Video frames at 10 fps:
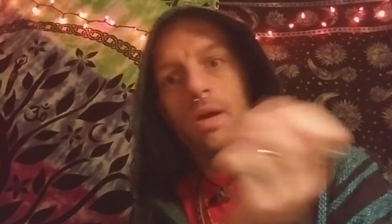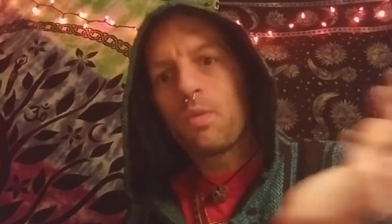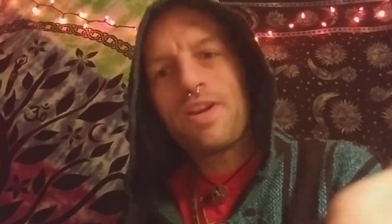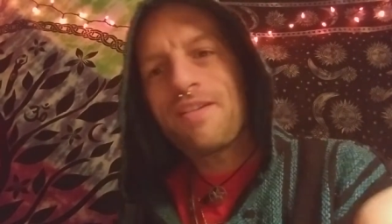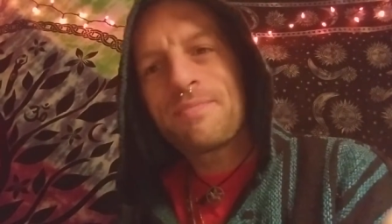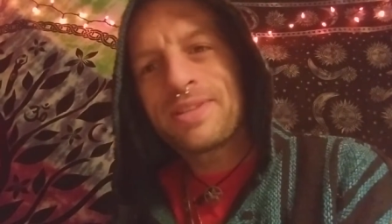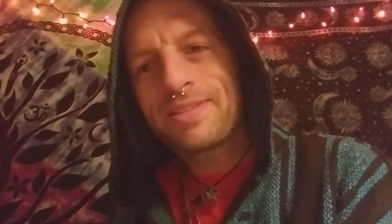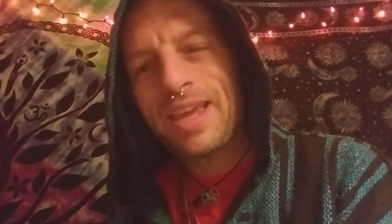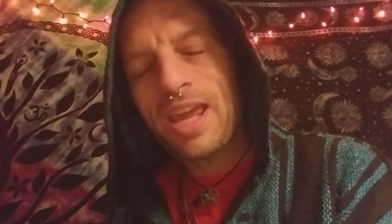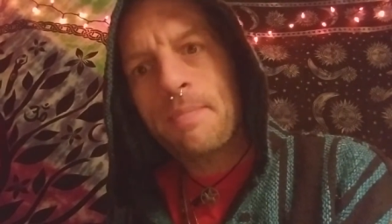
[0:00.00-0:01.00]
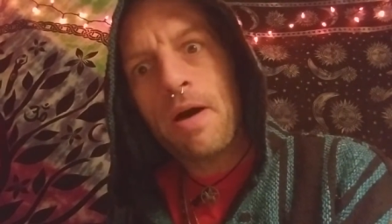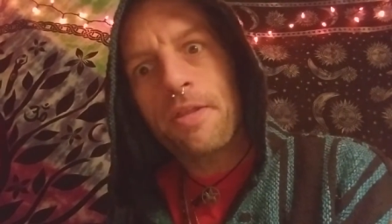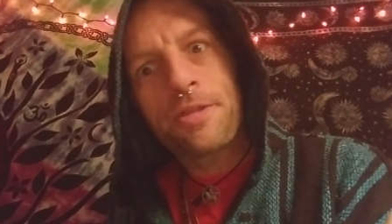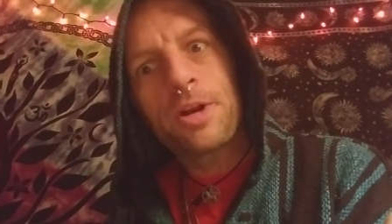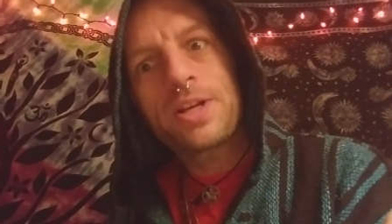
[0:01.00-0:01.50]
What I've been saying
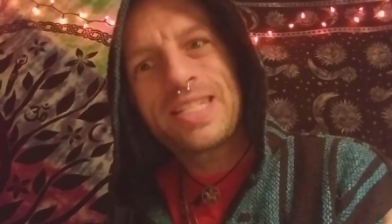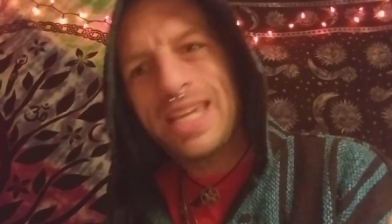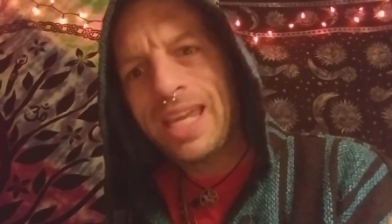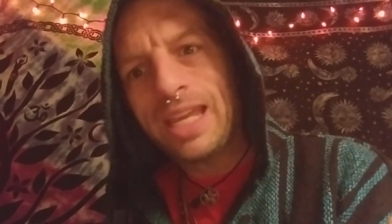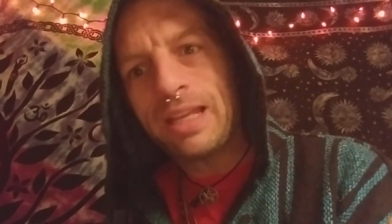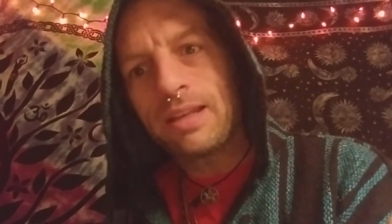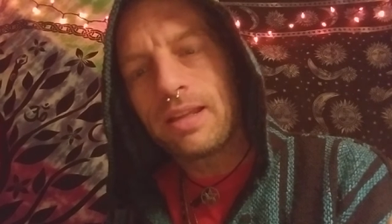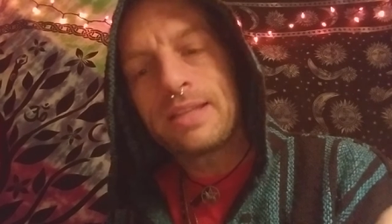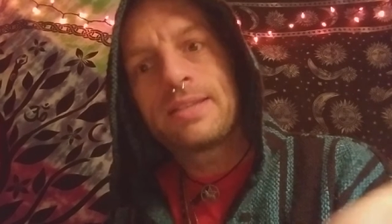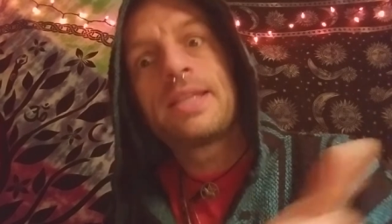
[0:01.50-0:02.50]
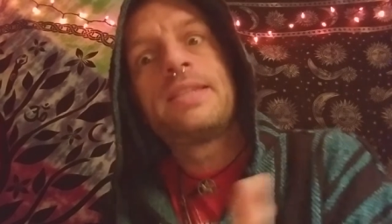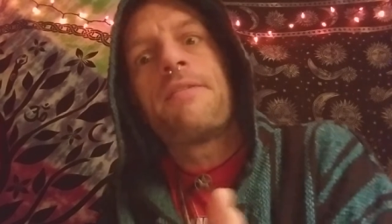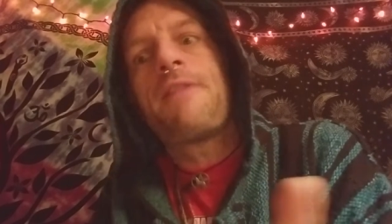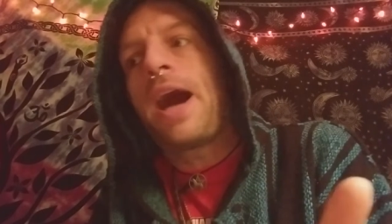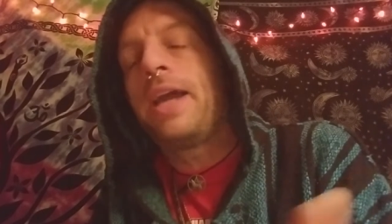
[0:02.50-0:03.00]
about 13 is the
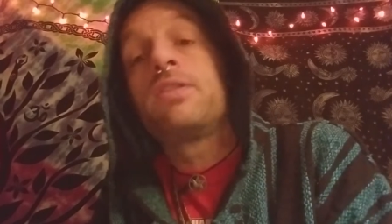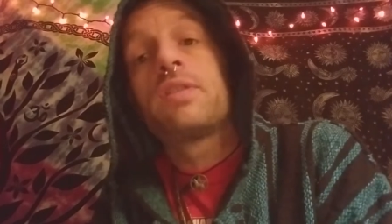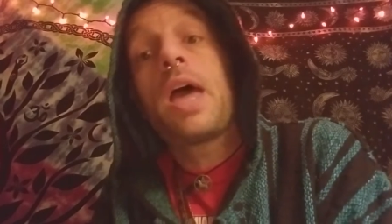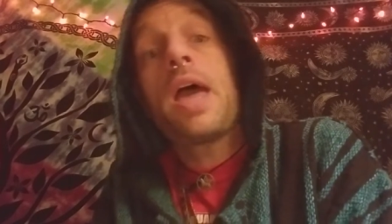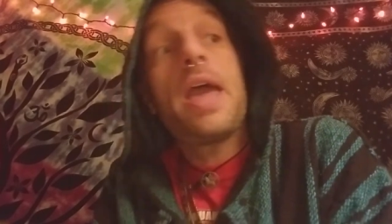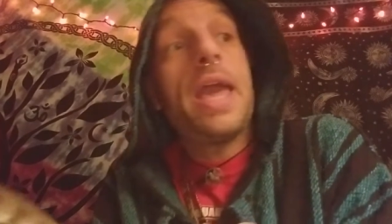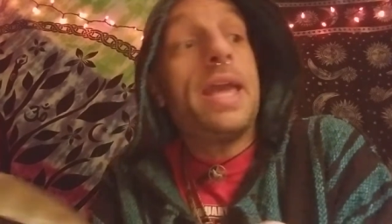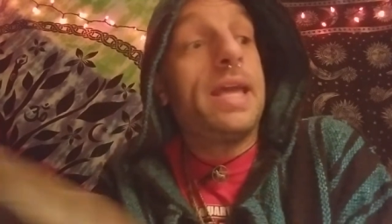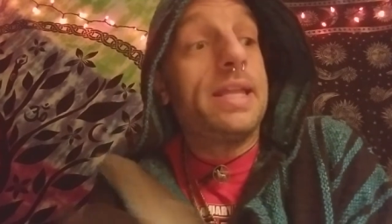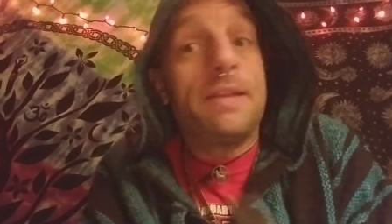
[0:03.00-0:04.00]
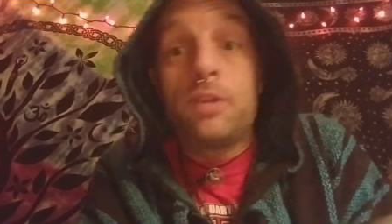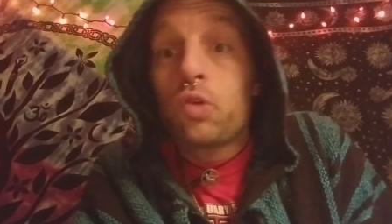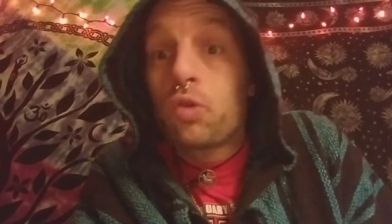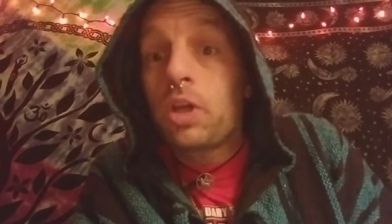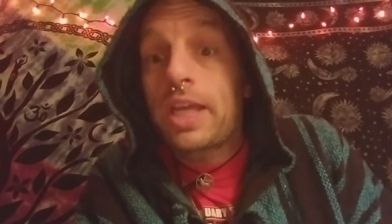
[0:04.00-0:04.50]
divine is, if
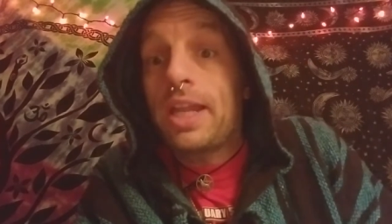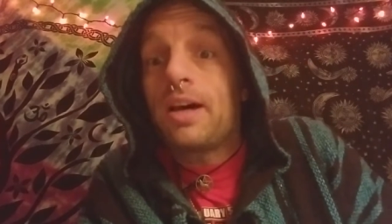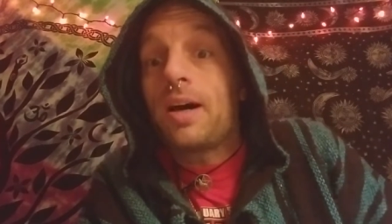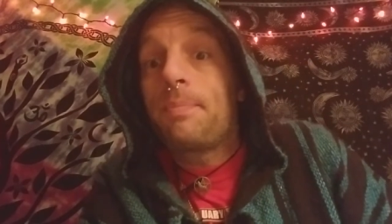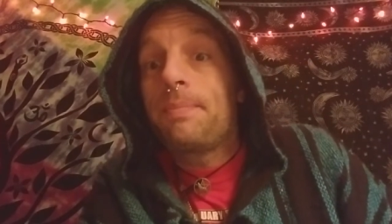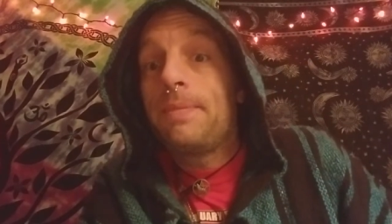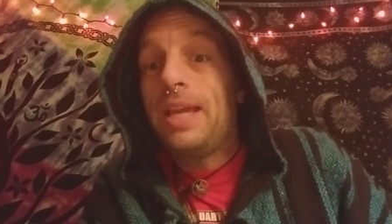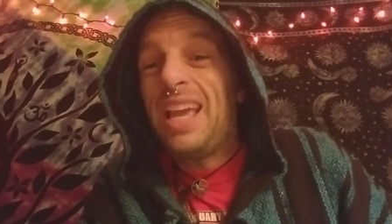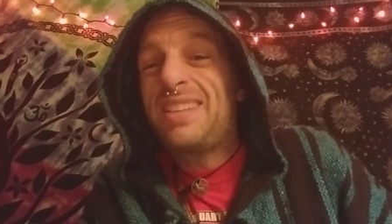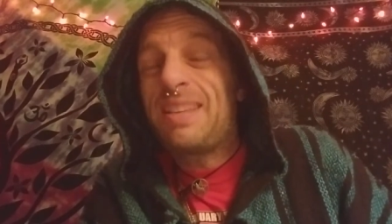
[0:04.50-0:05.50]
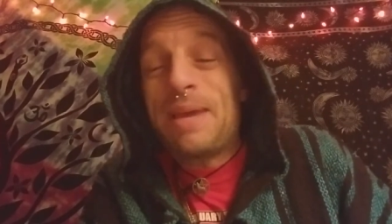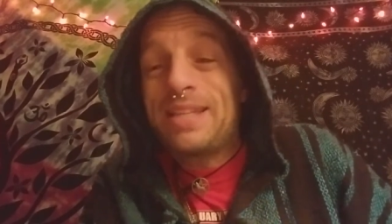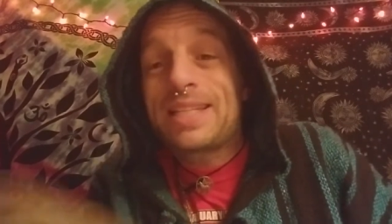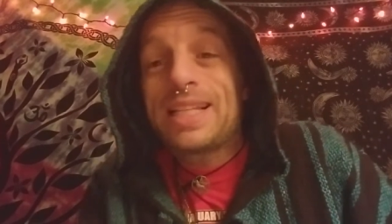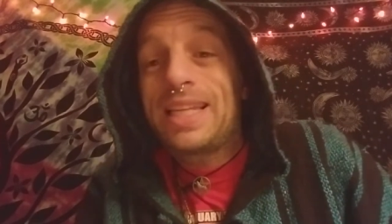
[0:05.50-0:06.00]
you look it up, it's
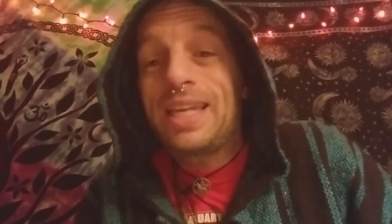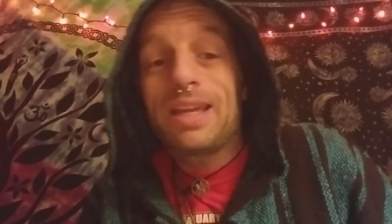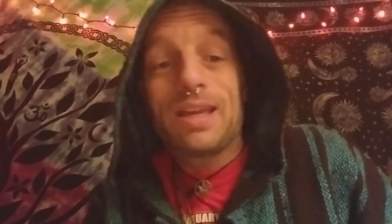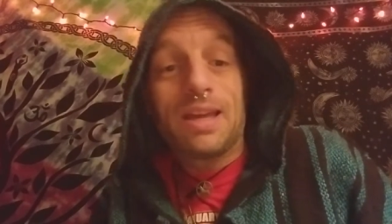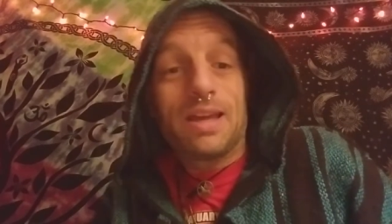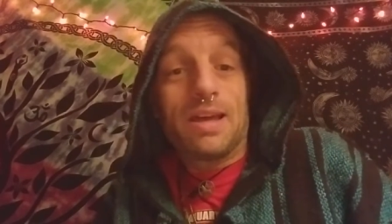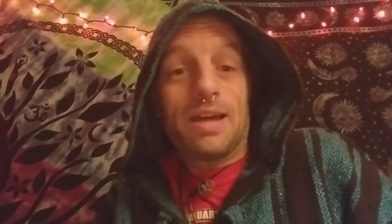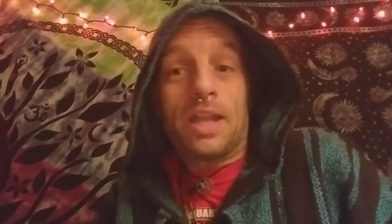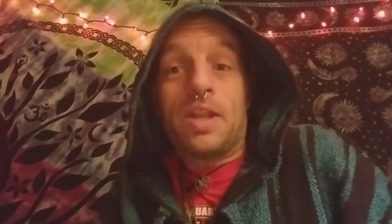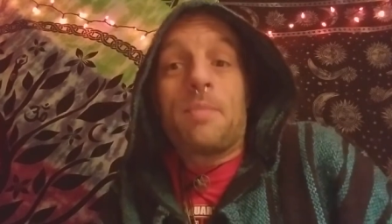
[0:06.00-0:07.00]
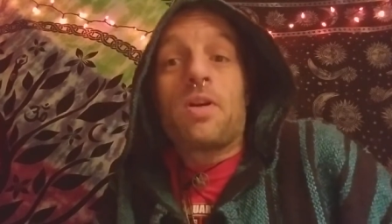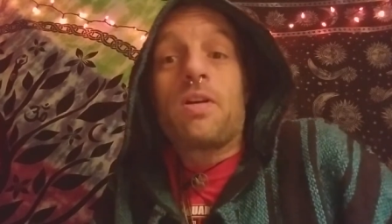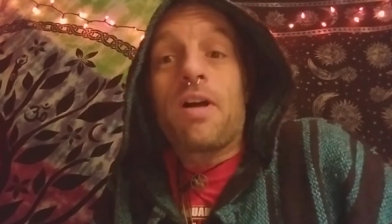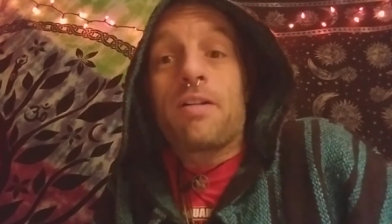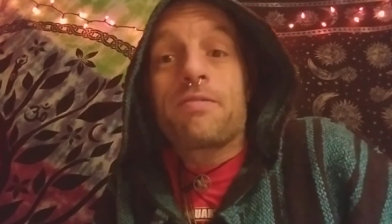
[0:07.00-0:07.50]
basically a
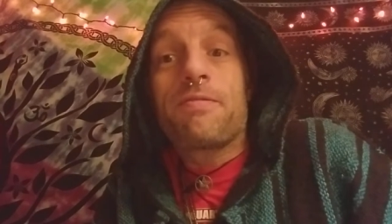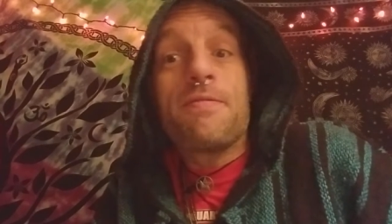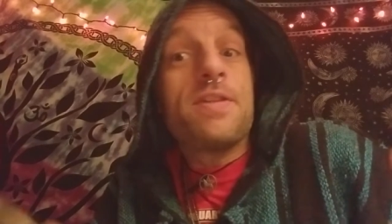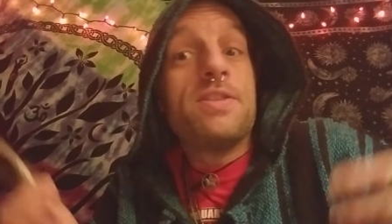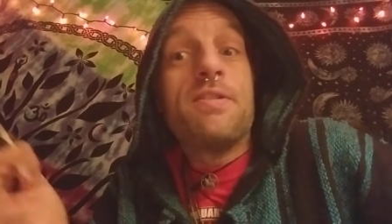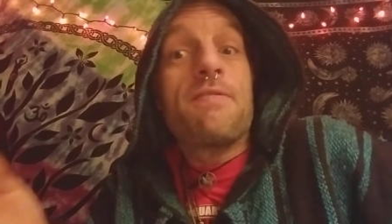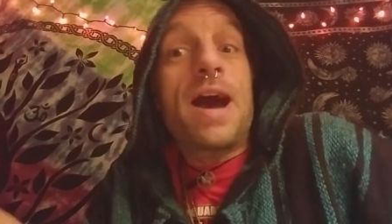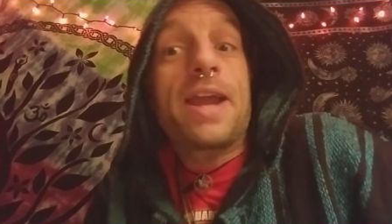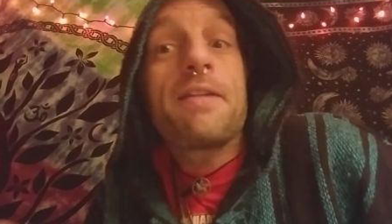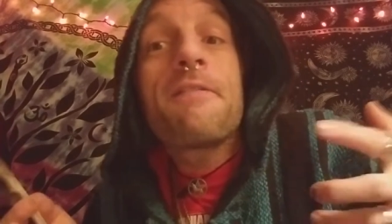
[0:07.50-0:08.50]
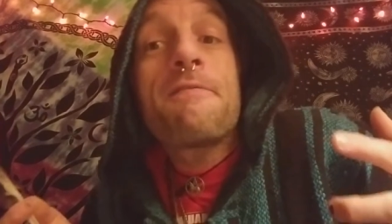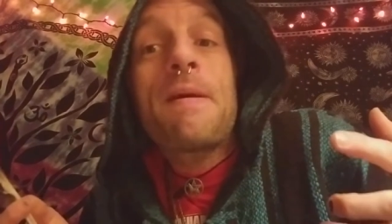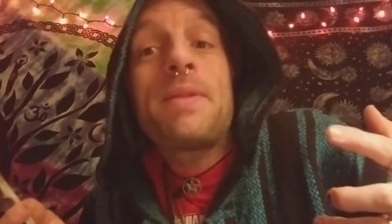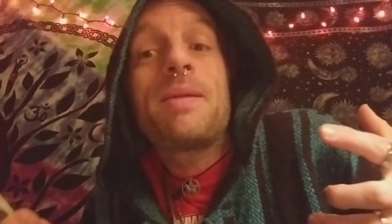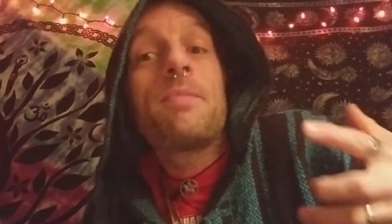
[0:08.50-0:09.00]
number of the divine
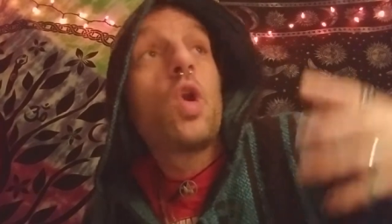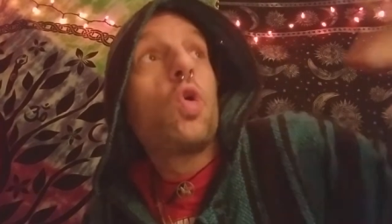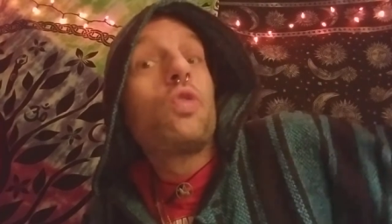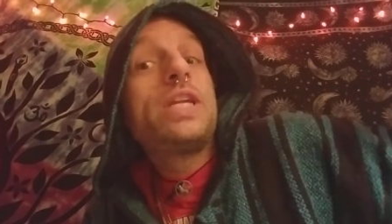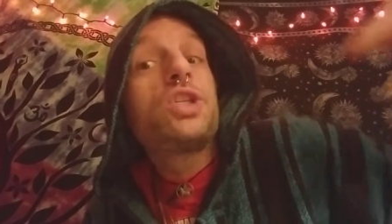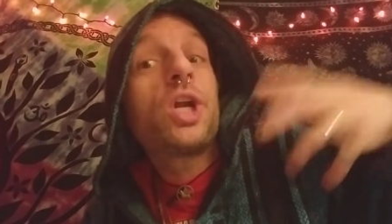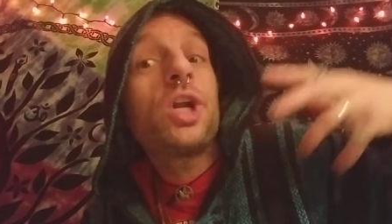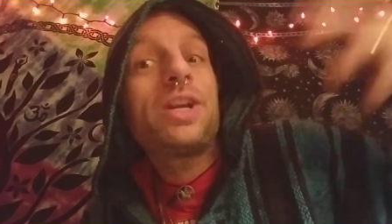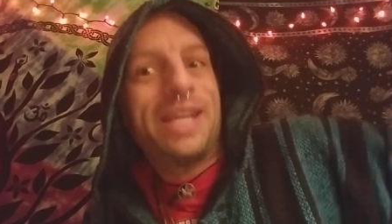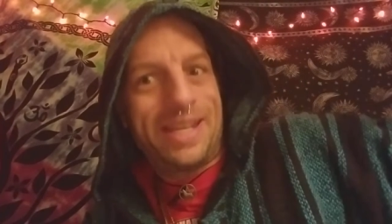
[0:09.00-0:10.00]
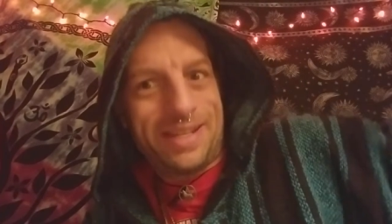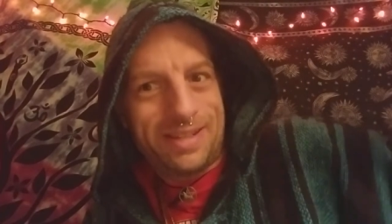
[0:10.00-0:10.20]
feminine returning.